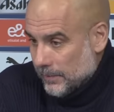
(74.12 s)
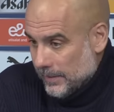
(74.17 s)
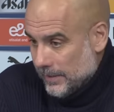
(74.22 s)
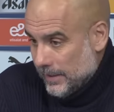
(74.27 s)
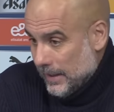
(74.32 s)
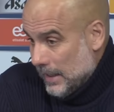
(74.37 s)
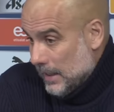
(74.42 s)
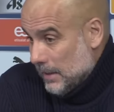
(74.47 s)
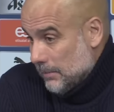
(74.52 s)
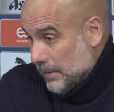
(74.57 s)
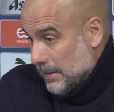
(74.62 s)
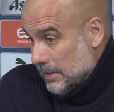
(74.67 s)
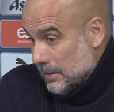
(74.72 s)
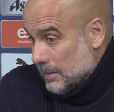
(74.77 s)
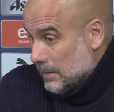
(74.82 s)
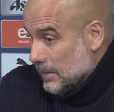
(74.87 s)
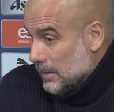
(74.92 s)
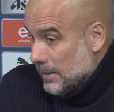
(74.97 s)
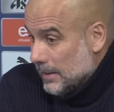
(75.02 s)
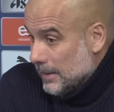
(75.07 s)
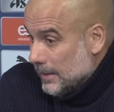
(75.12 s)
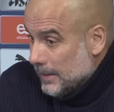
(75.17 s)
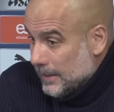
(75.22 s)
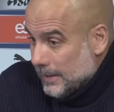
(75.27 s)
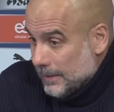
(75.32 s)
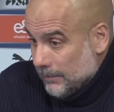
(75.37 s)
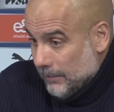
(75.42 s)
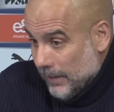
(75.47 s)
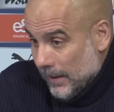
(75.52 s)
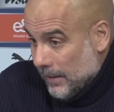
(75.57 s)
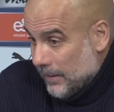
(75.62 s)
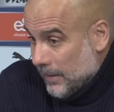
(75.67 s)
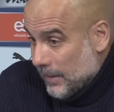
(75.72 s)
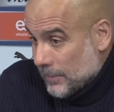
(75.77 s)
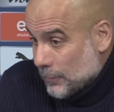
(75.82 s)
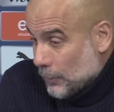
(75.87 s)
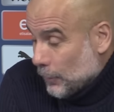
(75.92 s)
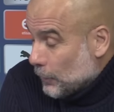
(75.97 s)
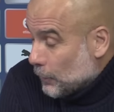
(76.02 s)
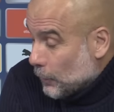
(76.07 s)
there, but many
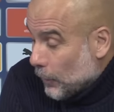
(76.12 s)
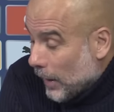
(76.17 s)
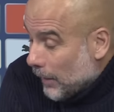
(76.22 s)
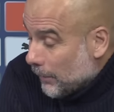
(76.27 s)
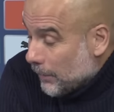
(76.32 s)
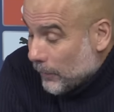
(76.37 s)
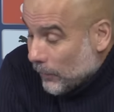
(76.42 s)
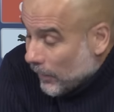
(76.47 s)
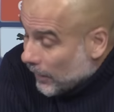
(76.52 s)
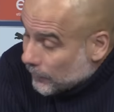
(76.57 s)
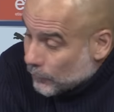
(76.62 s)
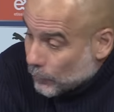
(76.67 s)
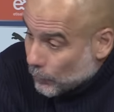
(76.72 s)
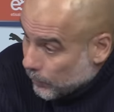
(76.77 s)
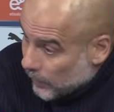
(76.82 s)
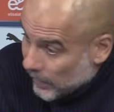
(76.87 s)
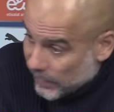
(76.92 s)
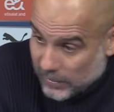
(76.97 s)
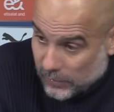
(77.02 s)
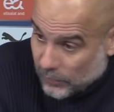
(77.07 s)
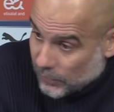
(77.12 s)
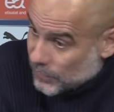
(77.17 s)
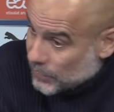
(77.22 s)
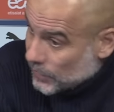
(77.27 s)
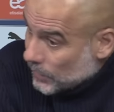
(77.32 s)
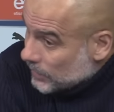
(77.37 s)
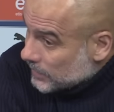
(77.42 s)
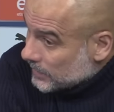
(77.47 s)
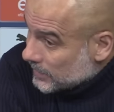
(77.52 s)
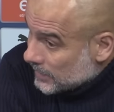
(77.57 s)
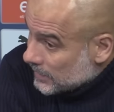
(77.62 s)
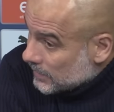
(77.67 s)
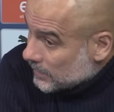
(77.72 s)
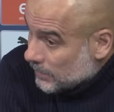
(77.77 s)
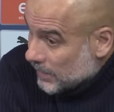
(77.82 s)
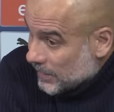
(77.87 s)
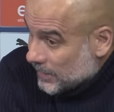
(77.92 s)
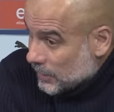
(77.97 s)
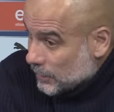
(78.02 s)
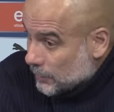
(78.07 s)
things are going to happen. We have to break the results as
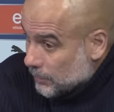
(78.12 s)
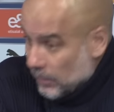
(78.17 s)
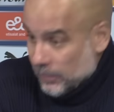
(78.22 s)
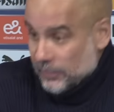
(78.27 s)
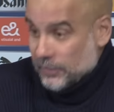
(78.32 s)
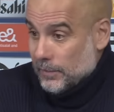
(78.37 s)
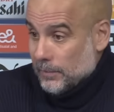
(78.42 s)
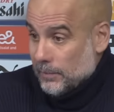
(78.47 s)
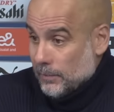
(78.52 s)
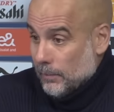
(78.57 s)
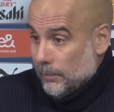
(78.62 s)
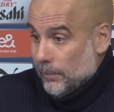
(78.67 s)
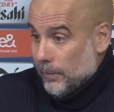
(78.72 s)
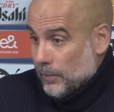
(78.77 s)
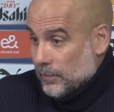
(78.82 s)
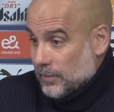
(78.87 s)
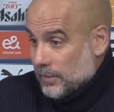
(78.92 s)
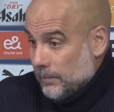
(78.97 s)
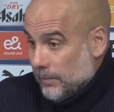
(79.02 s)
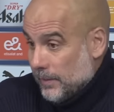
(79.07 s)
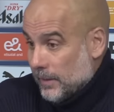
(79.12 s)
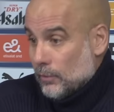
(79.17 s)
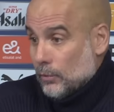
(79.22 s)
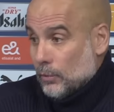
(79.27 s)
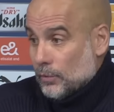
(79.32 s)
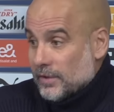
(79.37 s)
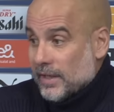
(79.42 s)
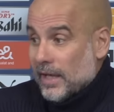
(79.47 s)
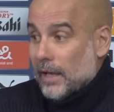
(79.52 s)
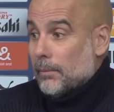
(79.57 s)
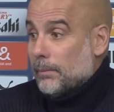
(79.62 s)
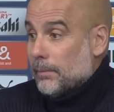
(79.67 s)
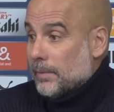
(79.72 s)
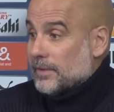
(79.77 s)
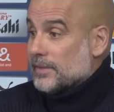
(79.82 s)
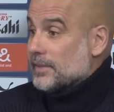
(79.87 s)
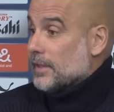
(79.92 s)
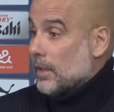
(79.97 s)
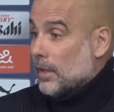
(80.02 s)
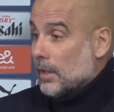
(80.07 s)
much as possible, because the victories help
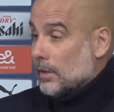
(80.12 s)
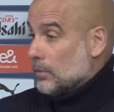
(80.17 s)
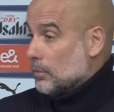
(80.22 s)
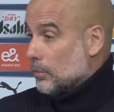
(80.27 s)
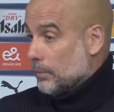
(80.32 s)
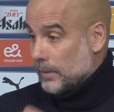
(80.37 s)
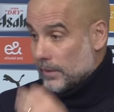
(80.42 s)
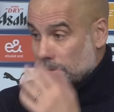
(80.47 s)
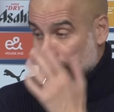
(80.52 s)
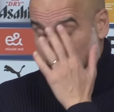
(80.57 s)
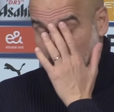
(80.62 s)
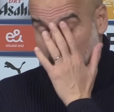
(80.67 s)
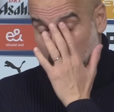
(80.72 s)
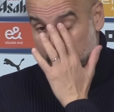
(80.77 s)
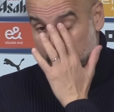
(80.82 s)
us a lot to be more